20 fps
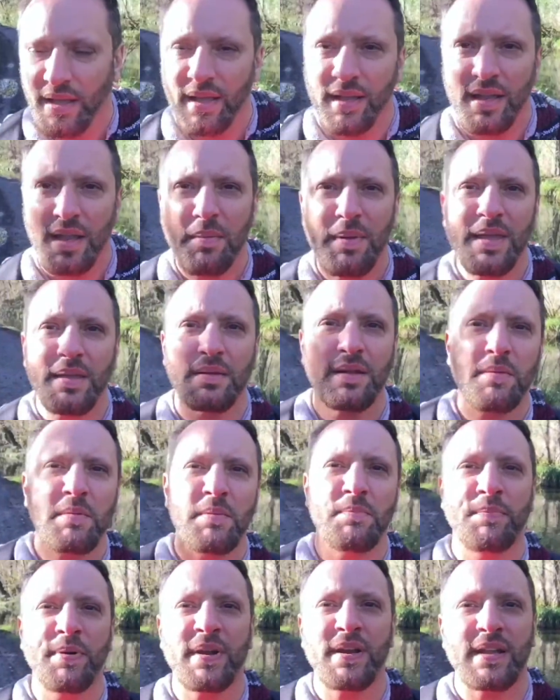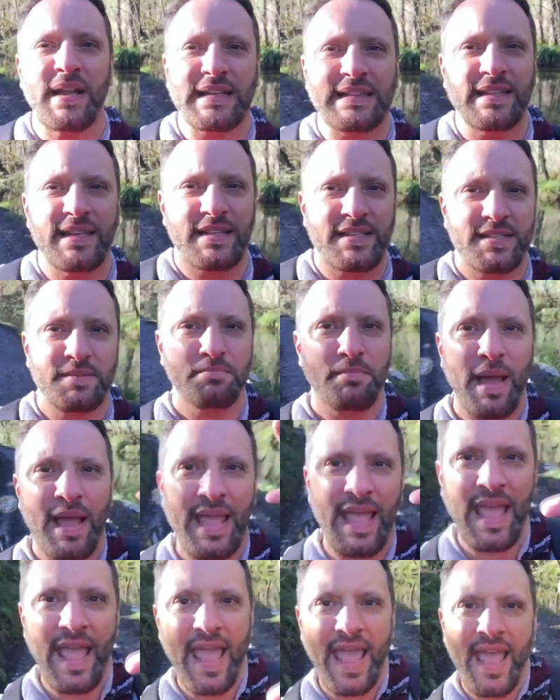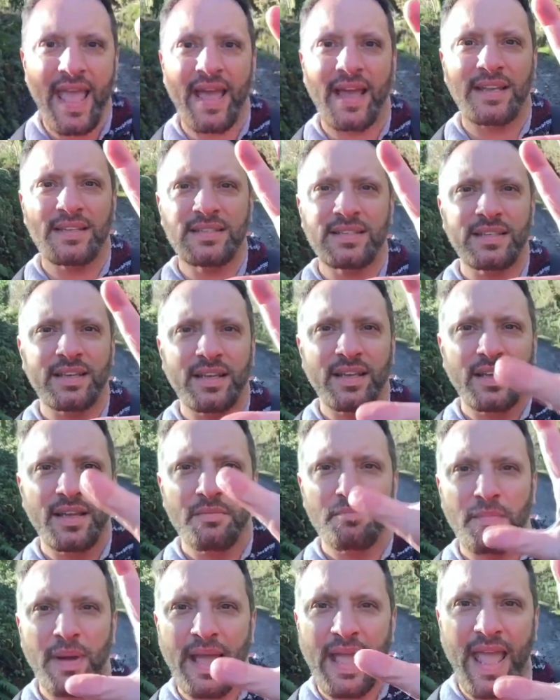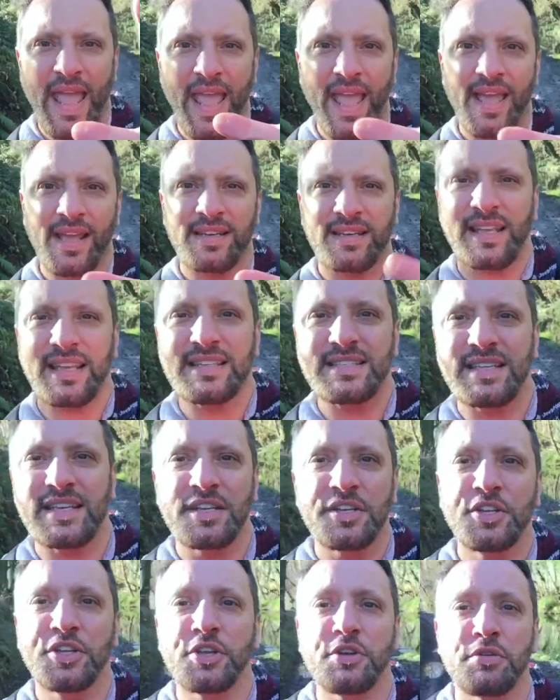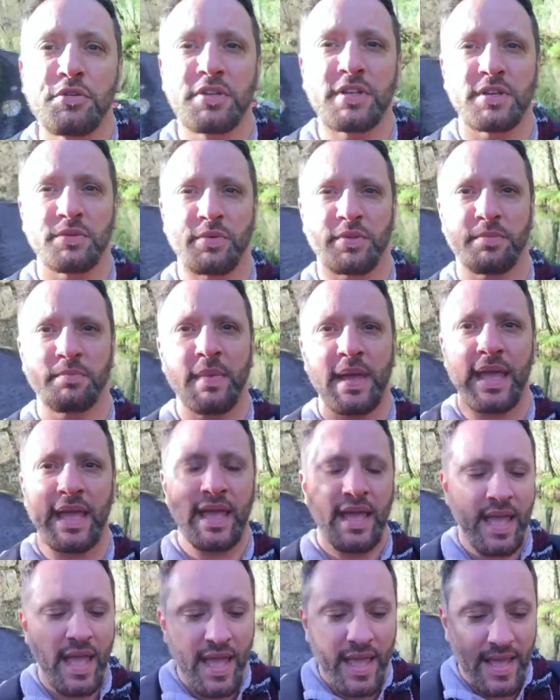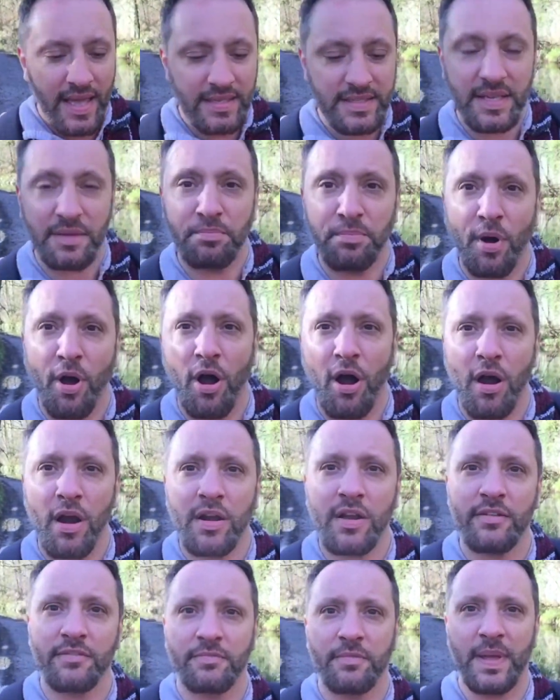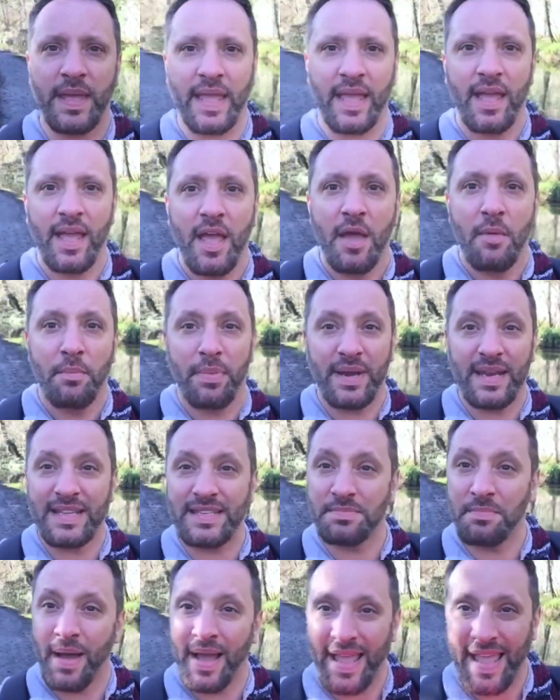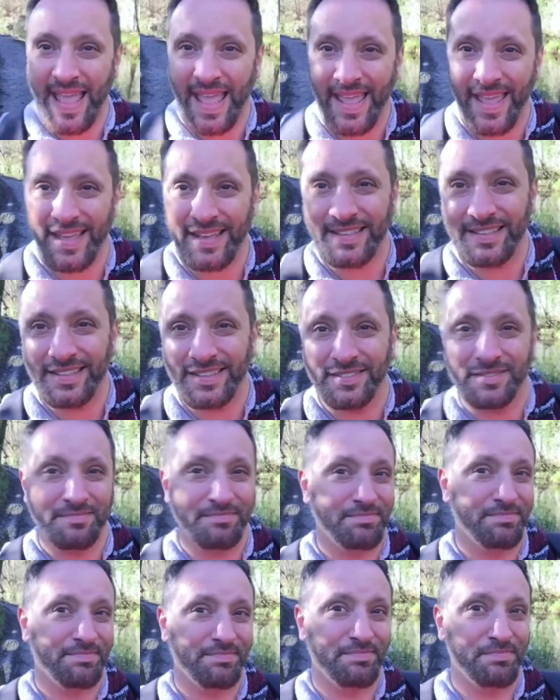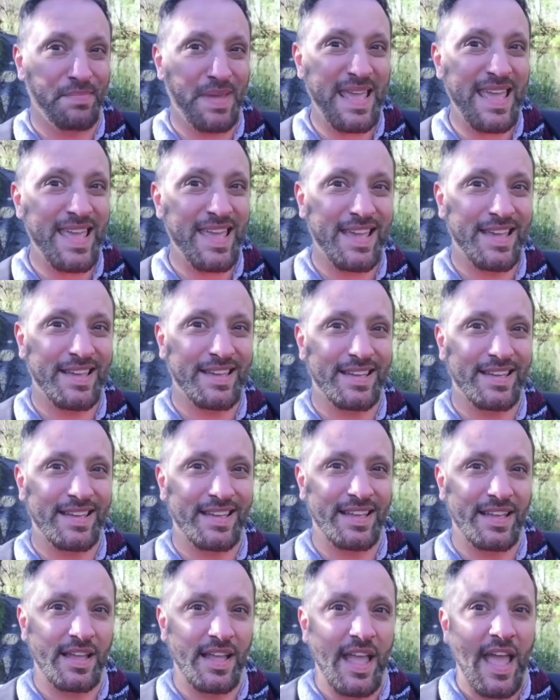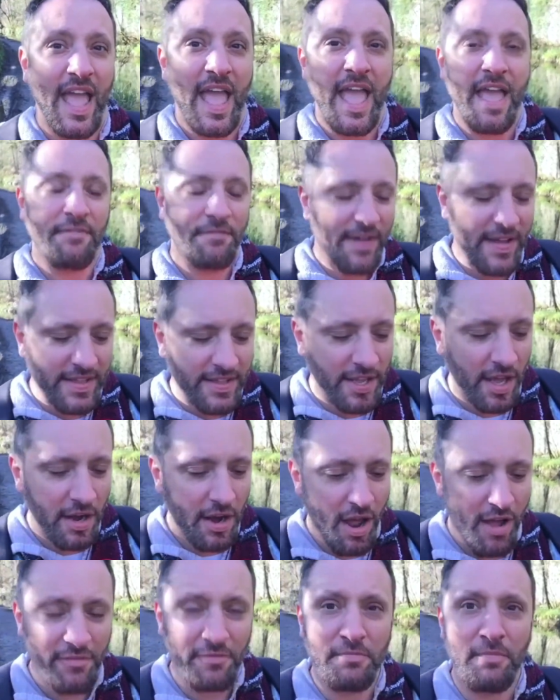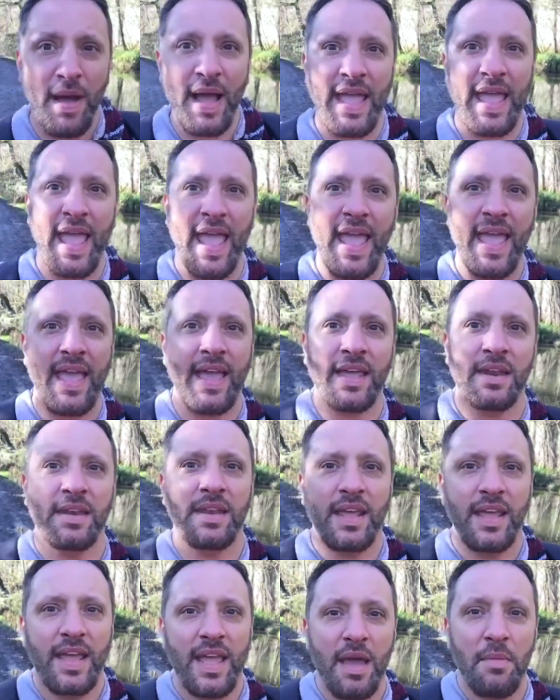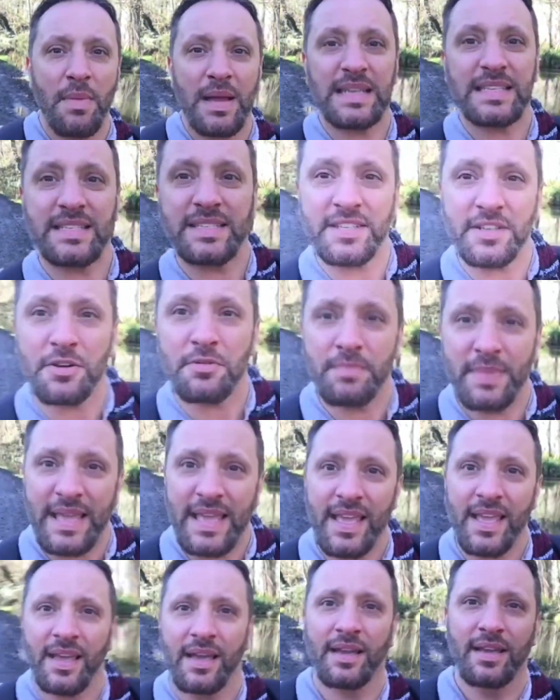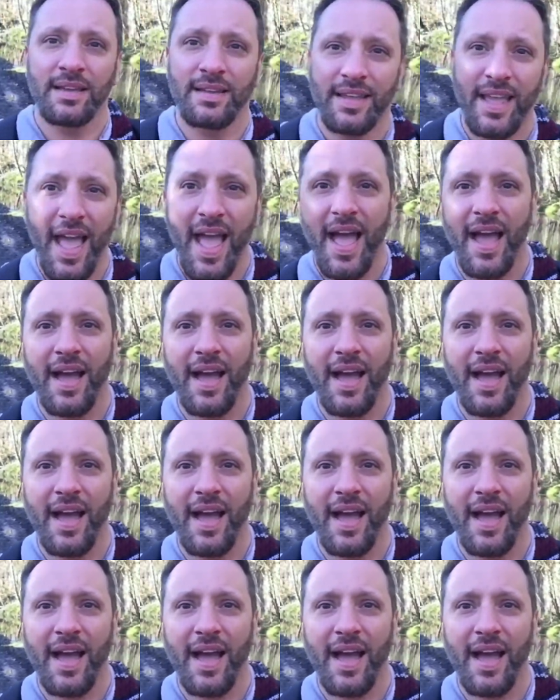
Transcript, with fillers: Let me, let me put it like this. My hand, my hand, it's in union with me. It's a part of me. But is my hand me? If I cut off my hand, am I still me? Yeah,